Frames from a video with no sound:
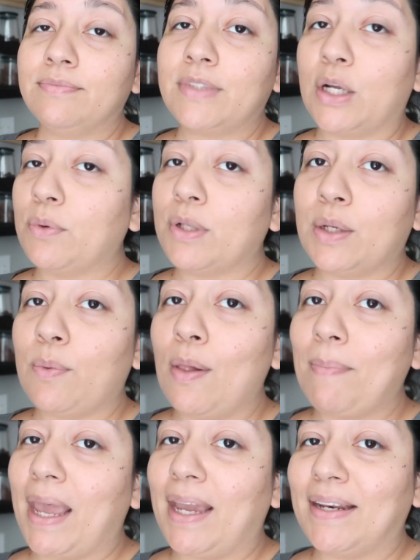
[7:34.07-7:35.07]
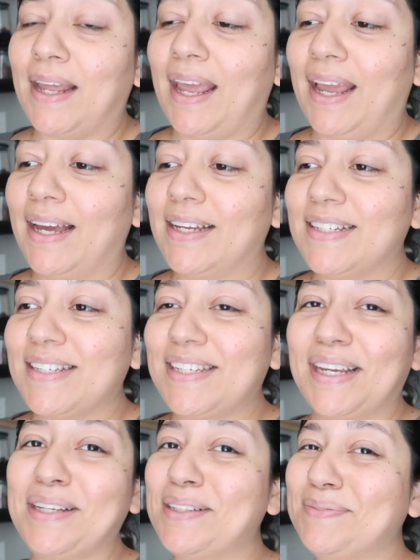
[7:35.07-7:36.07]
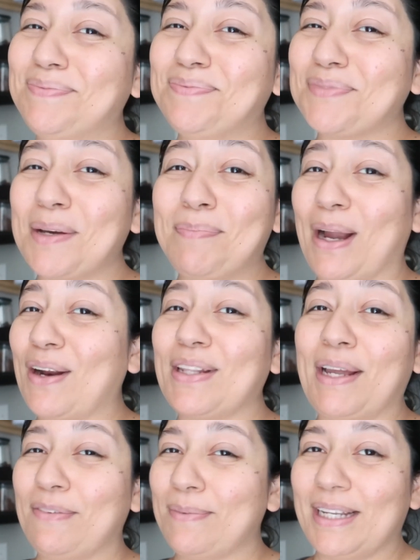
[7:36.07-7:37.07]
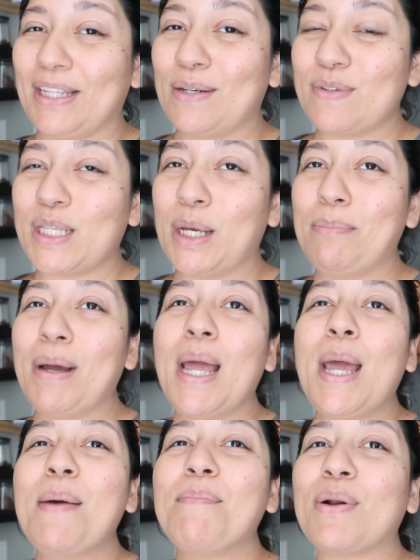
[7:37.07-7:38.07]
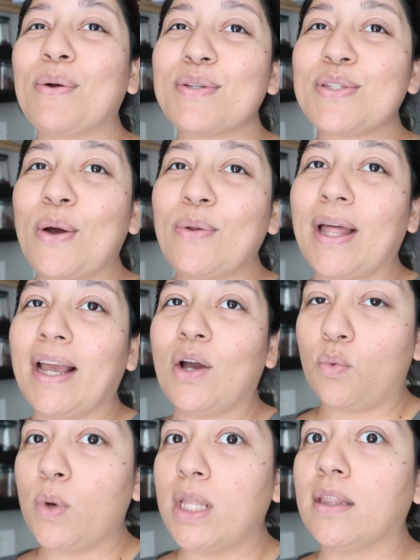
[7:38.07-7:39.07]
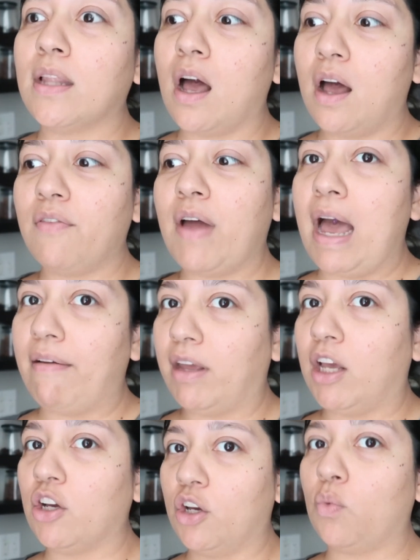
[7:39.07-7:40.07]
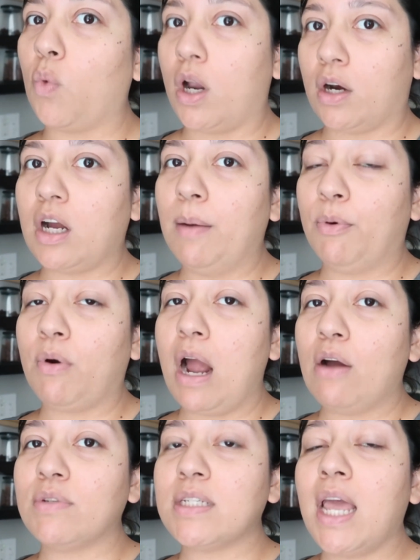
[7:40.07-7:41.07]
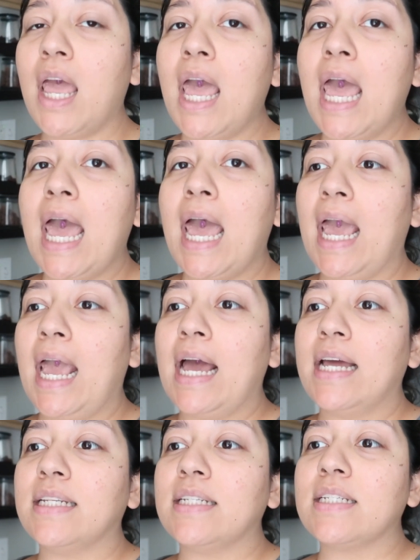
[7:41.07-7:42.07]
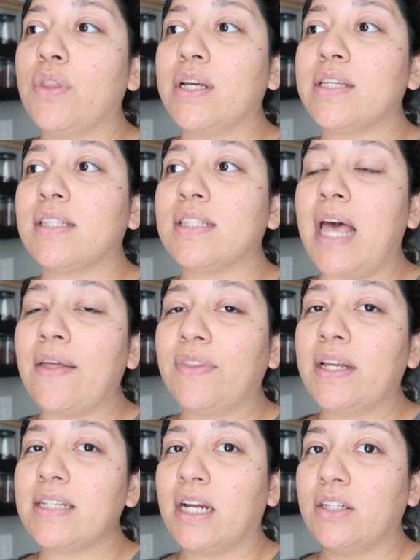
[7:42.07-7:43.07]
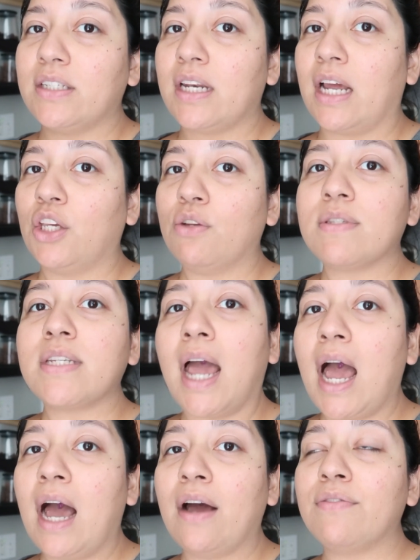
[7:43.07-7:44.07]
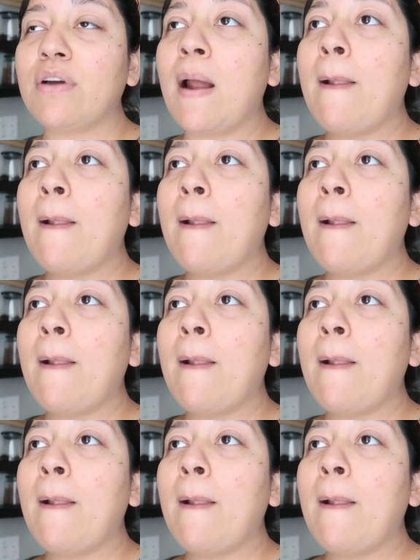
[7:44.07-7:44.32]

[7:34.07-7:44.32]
they're really well made, and apparently everybody loves them. But also, like, we love having a good water cup around, and the set that Terrence and I used to have,